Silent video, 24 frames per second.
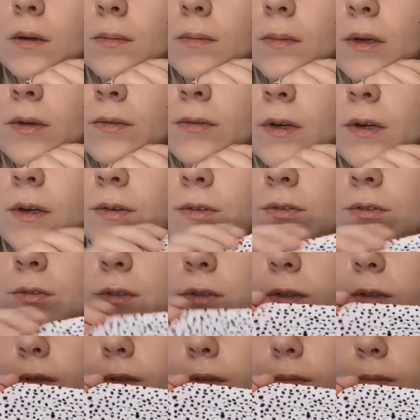my
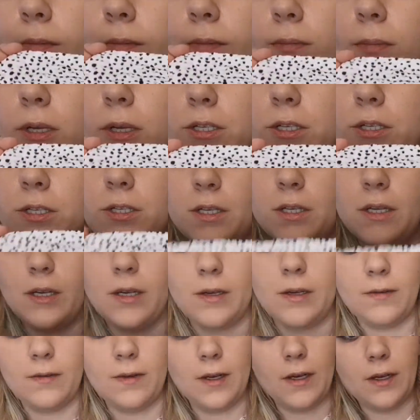ruffle, my
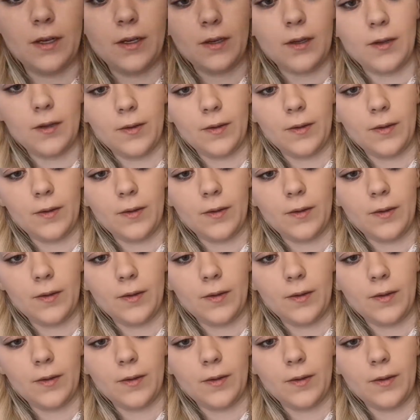shirring,